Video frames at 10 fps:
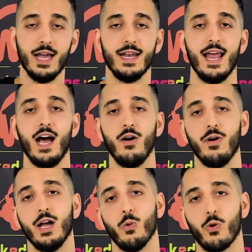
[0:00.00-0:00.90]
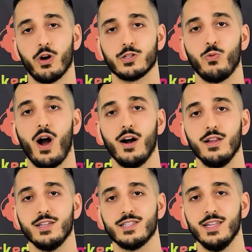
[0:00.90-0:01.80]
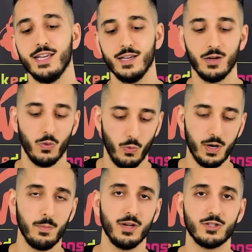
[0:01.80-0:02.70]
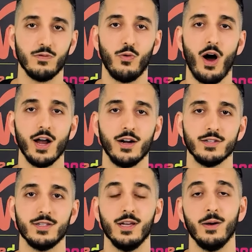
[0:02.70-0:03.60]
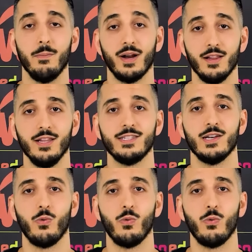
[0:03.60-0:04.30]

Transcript: And now it works wirelessly with a bunch of wires, but at least it